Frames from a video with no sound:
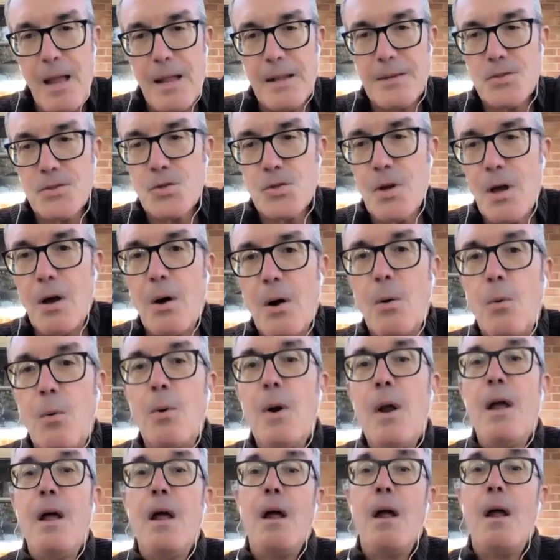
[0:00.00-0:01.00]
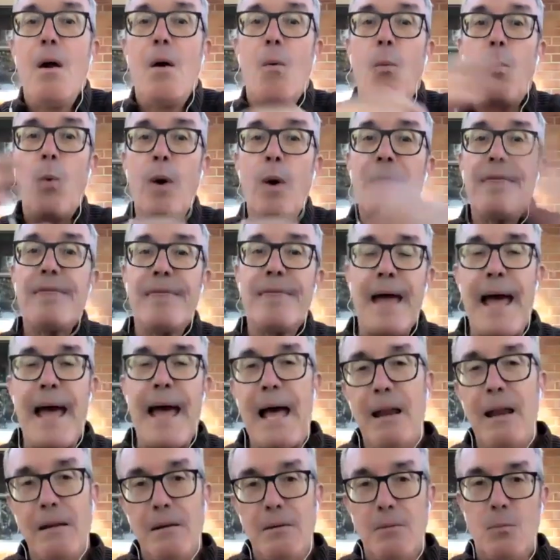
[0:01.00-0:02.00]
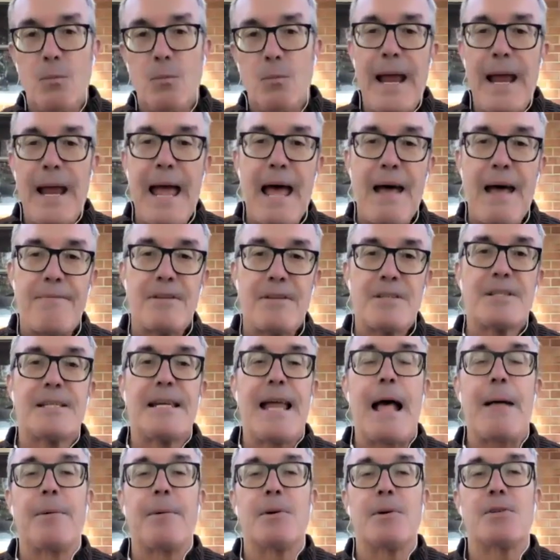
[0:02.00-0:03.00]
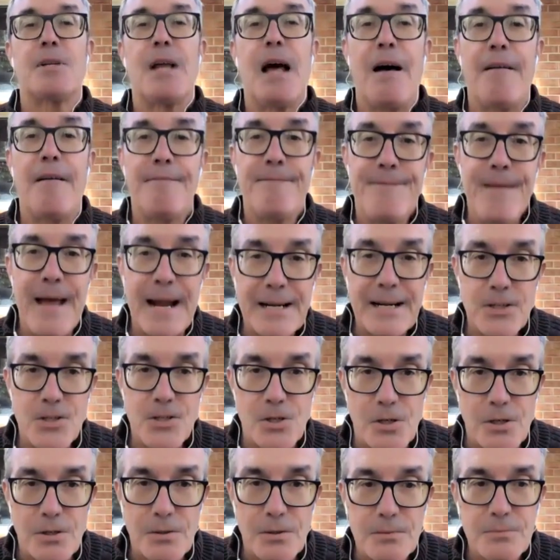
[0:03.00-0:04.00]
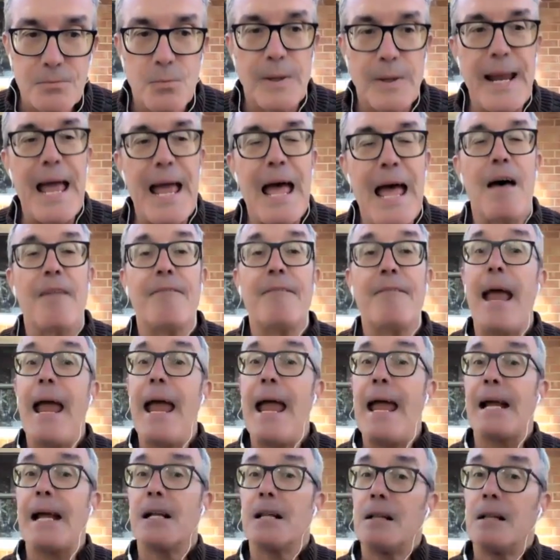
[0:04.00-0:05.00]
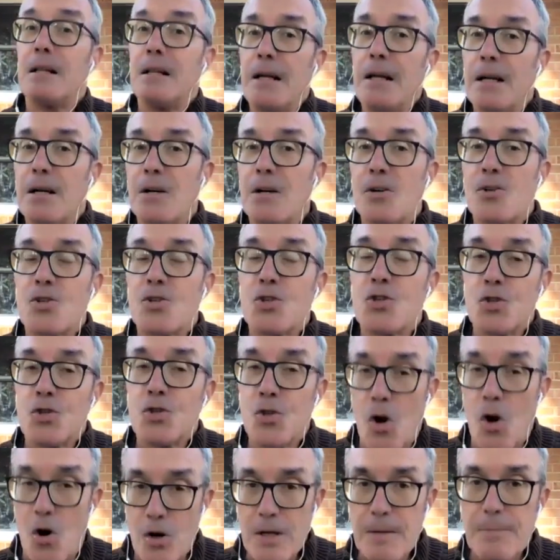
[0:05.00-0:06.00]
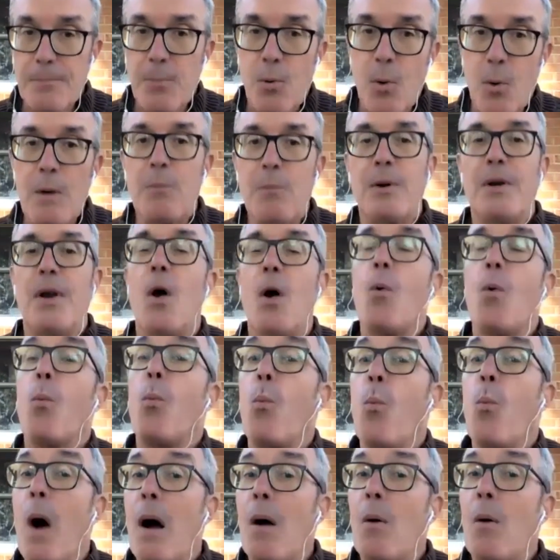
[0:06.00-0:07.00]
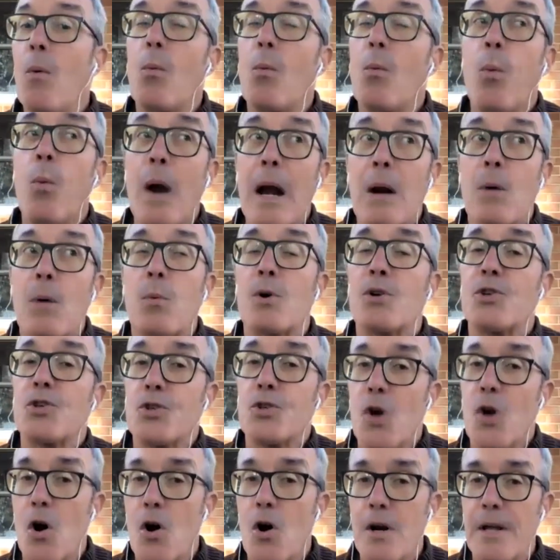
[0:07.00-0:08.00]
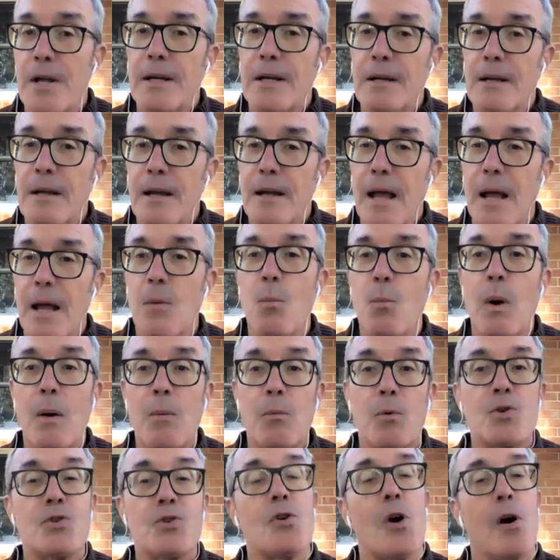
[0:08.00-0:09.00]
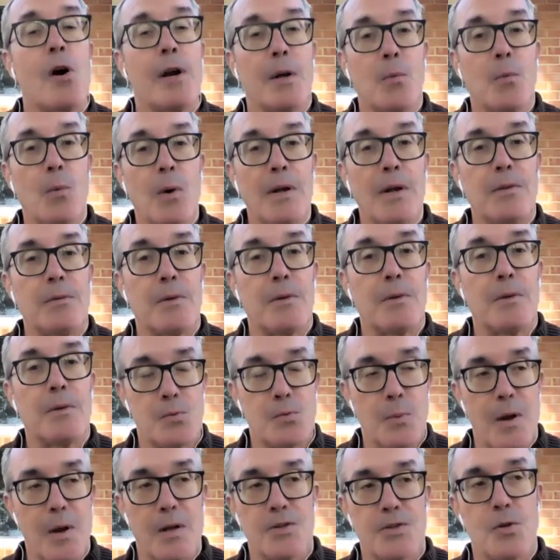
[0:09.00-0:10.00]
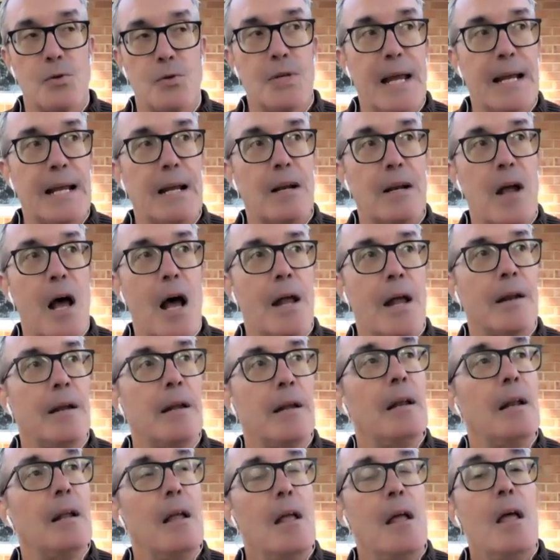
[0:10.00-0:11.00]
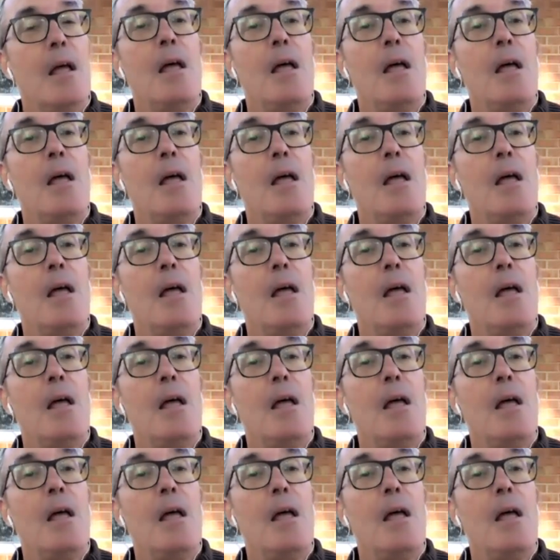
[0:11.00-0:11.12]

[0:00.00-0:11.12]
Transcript: And so with that, we have established a vector. We have a clear starting point. We know what, where we're starting and what we're starting with, because we also take an audit